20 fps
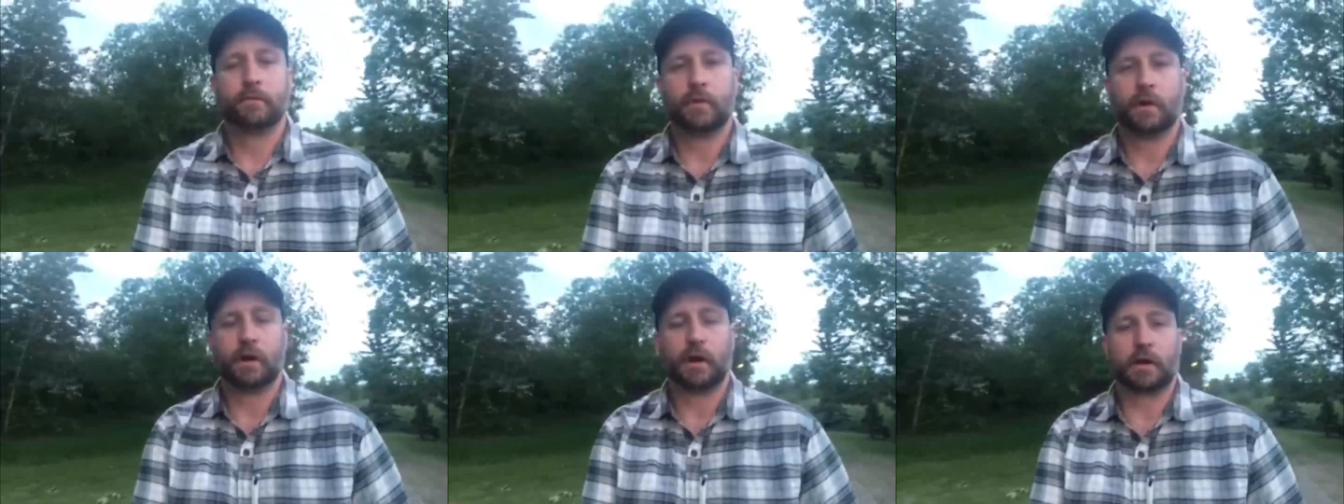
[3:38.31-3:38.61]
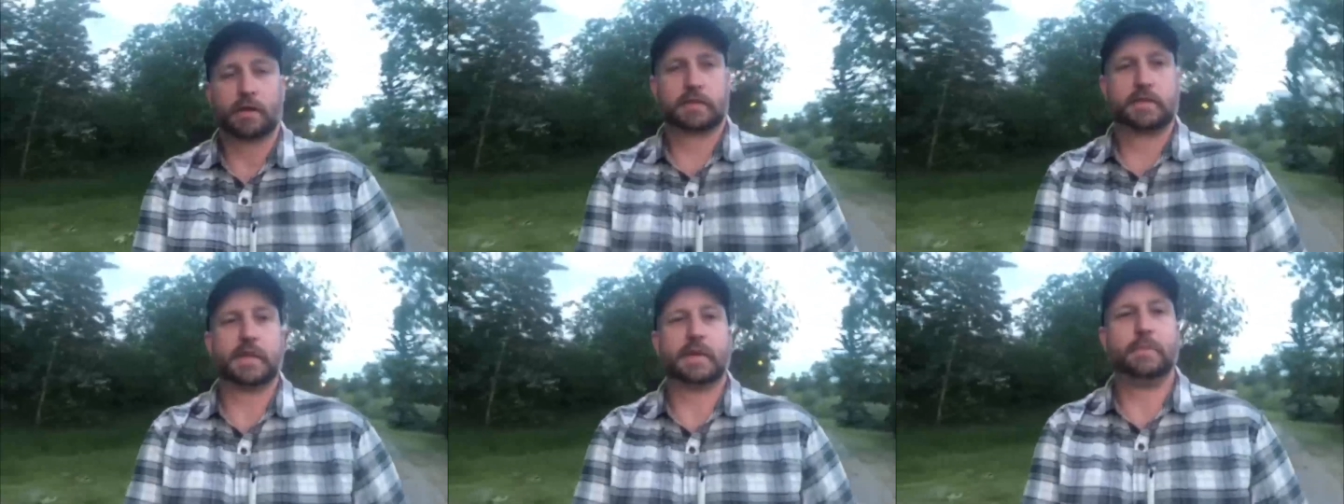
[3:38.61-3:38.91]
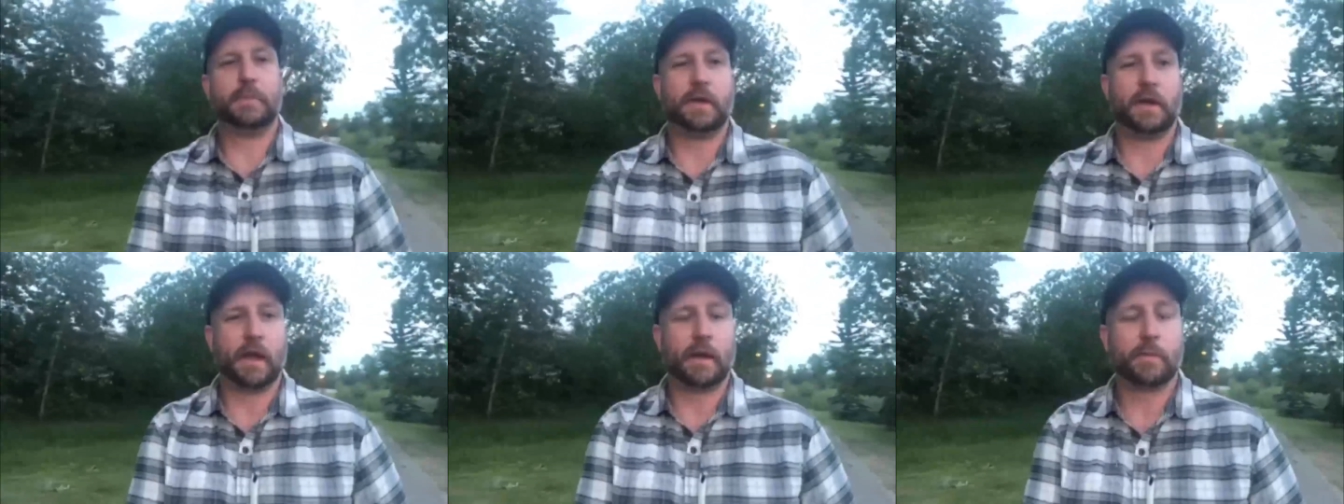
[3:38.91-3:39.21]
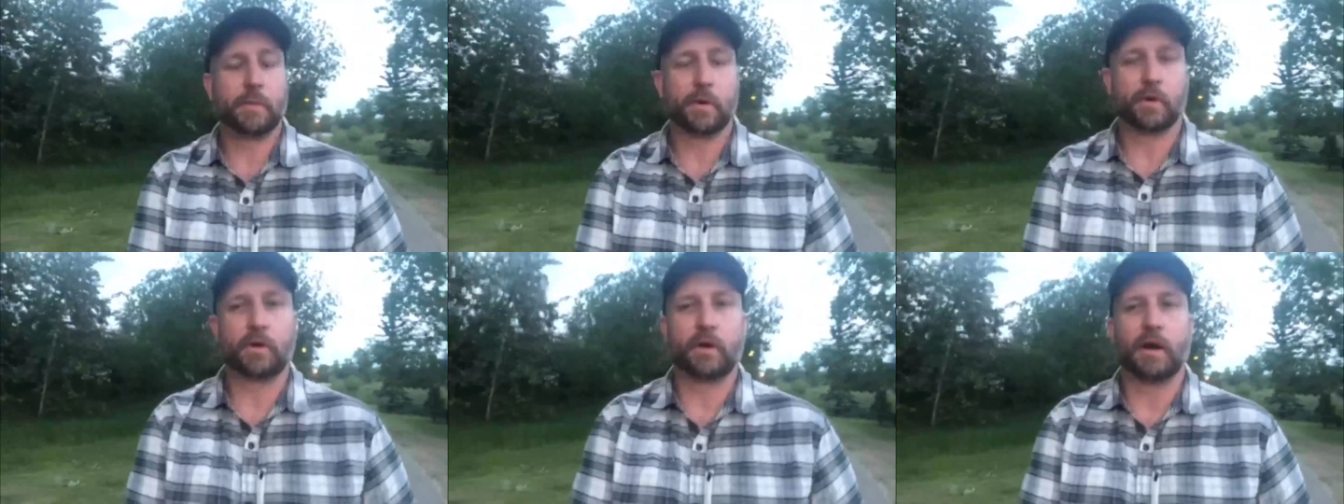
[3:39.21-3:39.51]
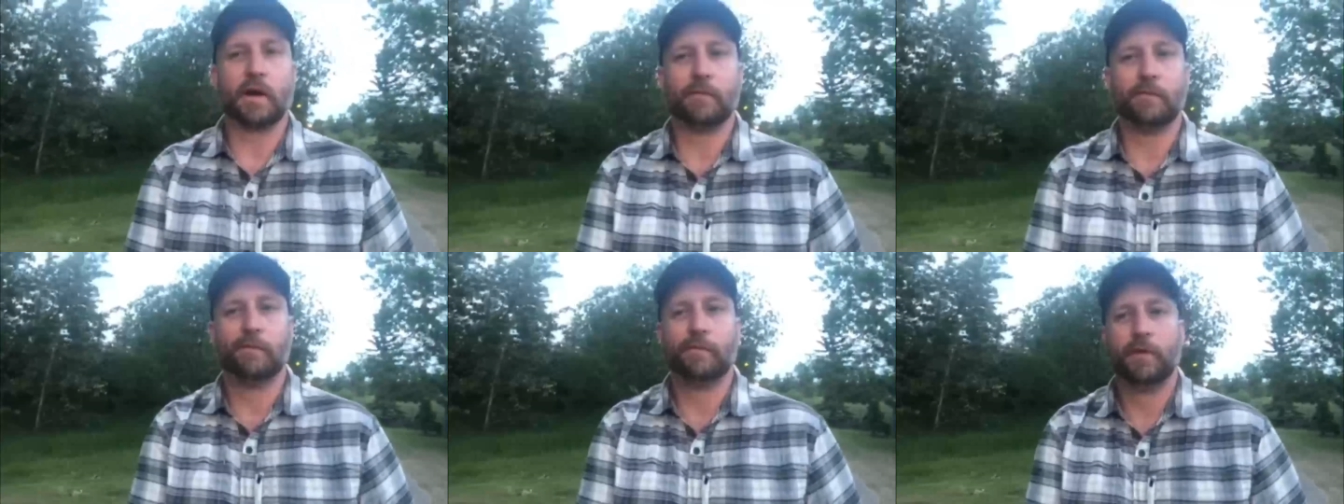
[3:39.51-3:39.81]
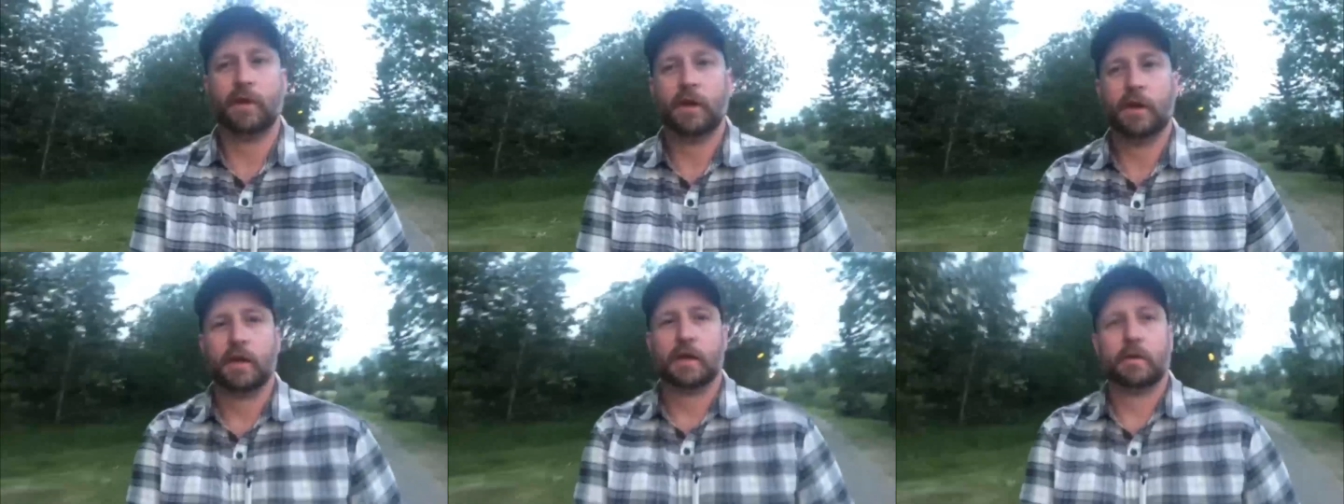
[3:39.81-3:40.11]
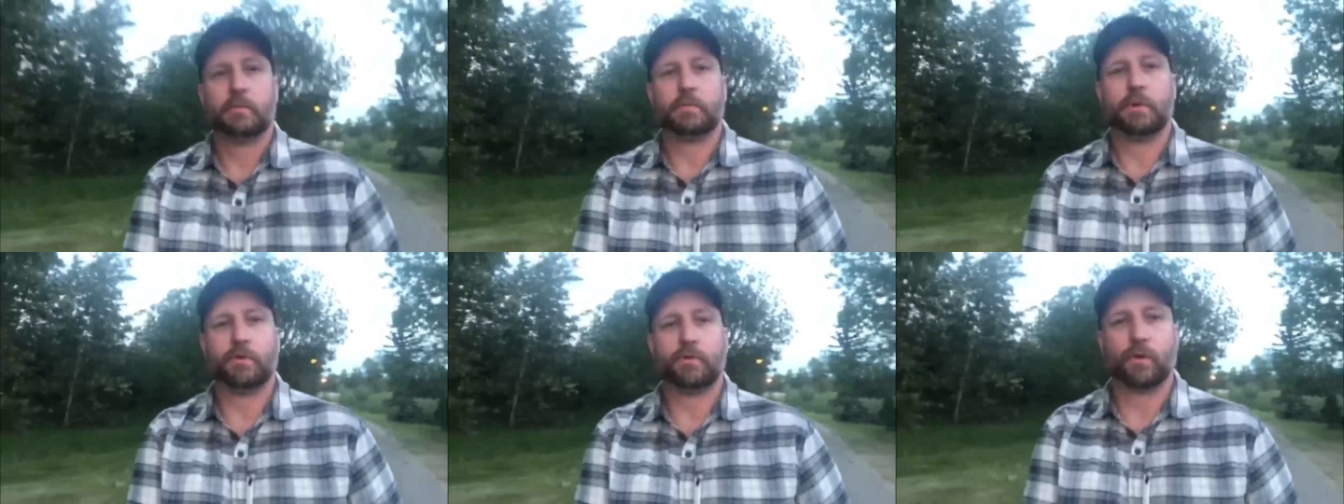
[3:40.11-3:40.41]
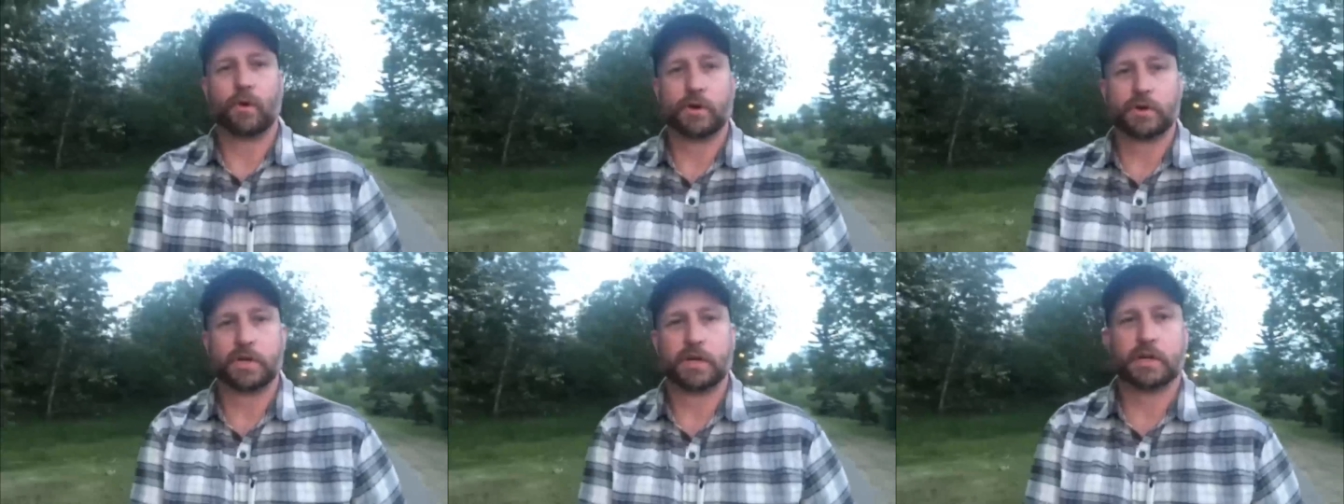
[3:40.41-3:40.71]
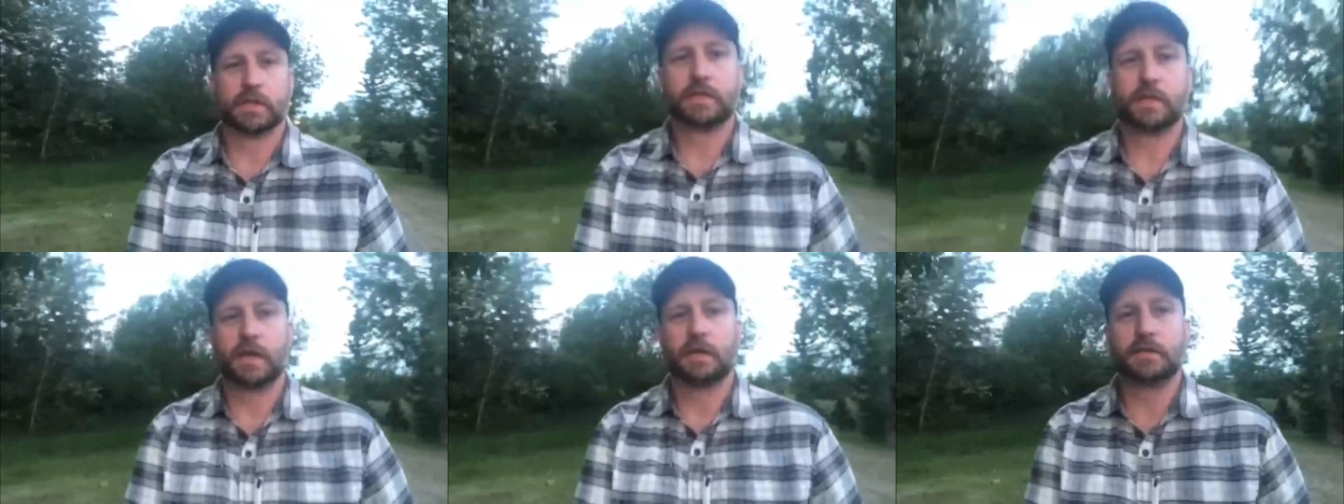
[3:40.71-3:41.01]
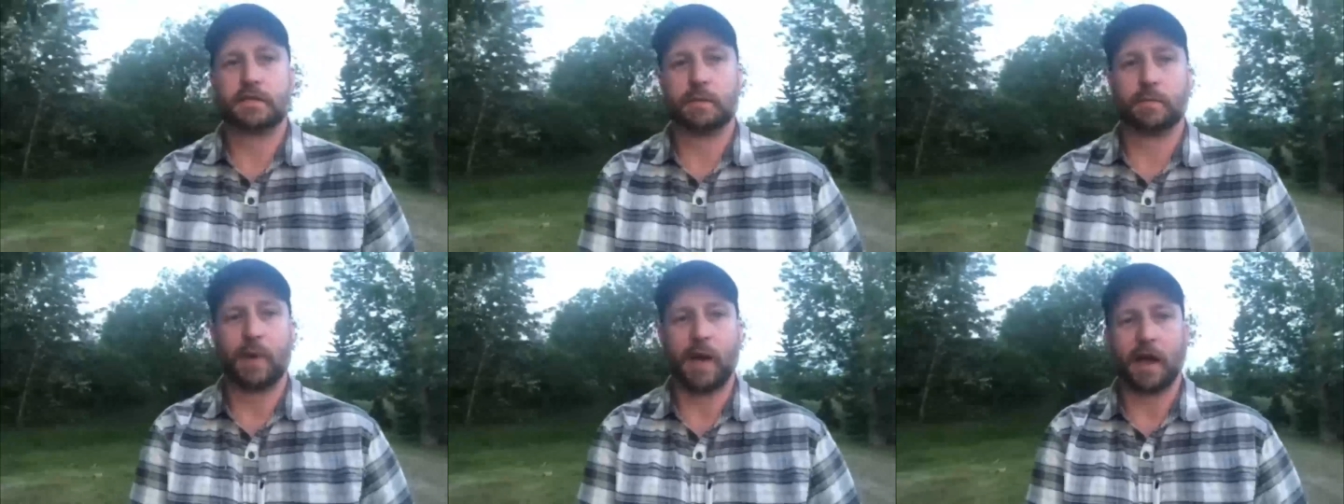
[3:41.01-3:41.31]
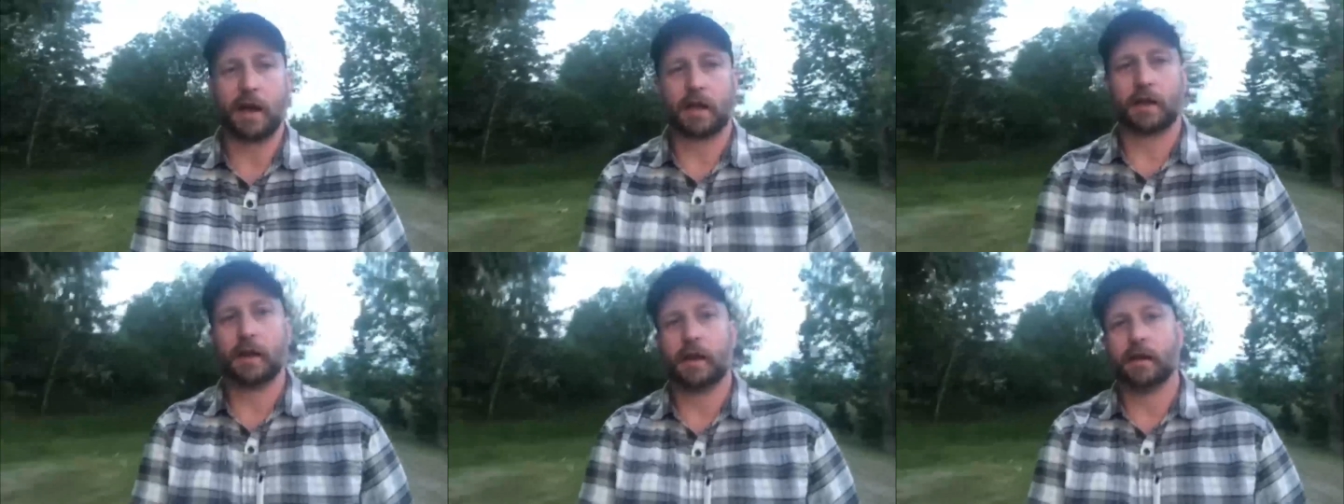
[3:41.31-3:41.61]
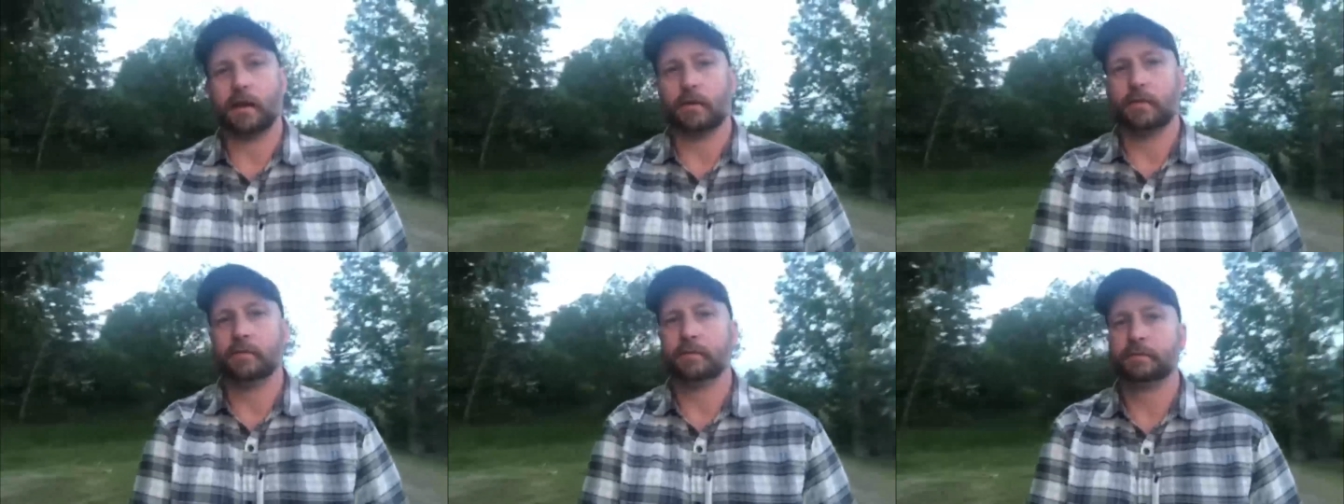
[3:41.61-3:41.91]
uh, a CPA program, before she decides to pack it in.